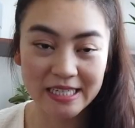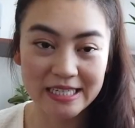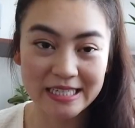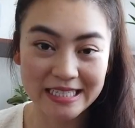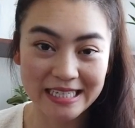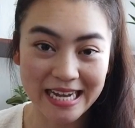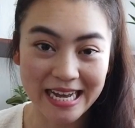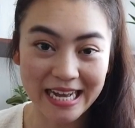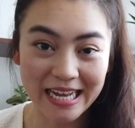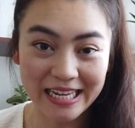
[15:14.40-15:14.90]

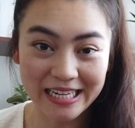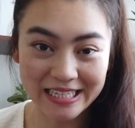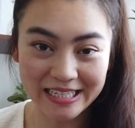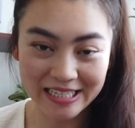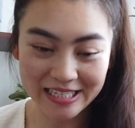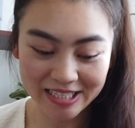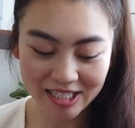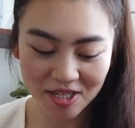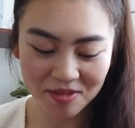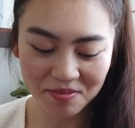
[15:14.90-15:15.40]
Peeked at
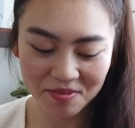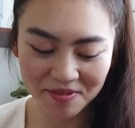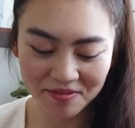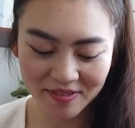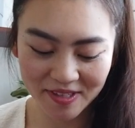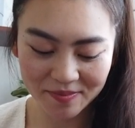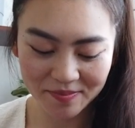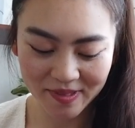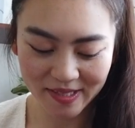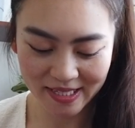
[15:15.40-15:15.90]
a couple
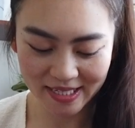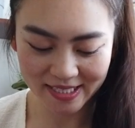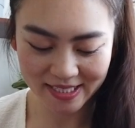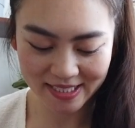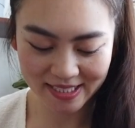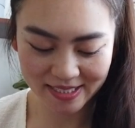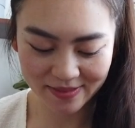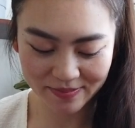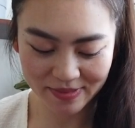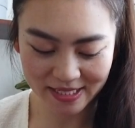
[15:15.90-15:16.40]
of the
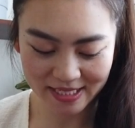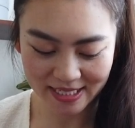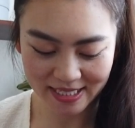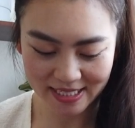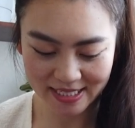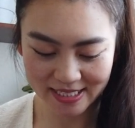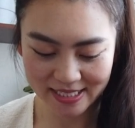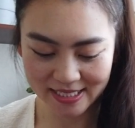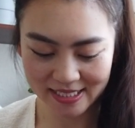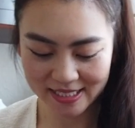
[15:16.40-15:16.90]
plants
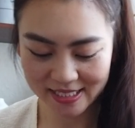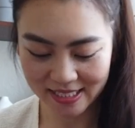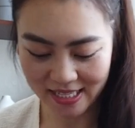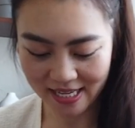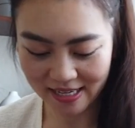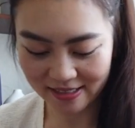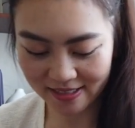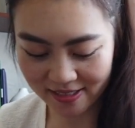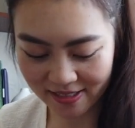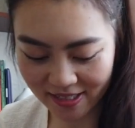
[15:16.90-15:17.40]
because
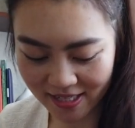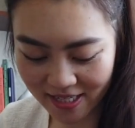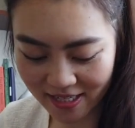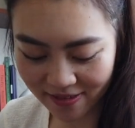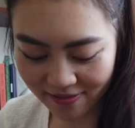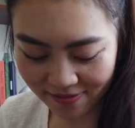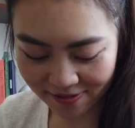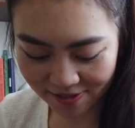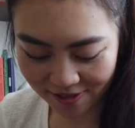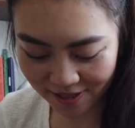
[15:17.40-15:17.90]
I was
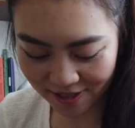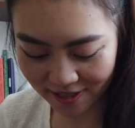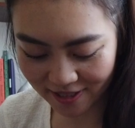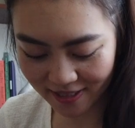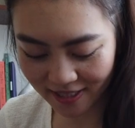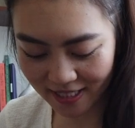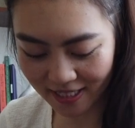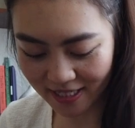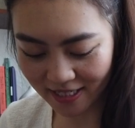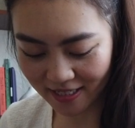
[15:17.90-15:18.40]
looking
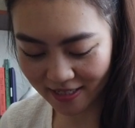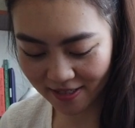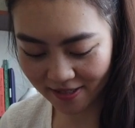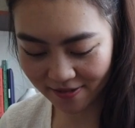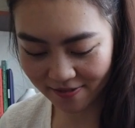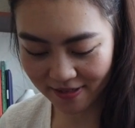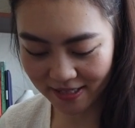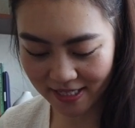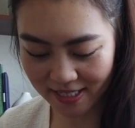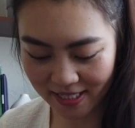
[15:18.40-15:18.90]
for the
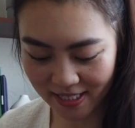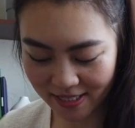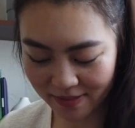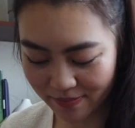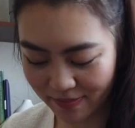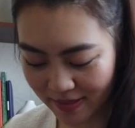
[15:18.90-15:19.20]
other one,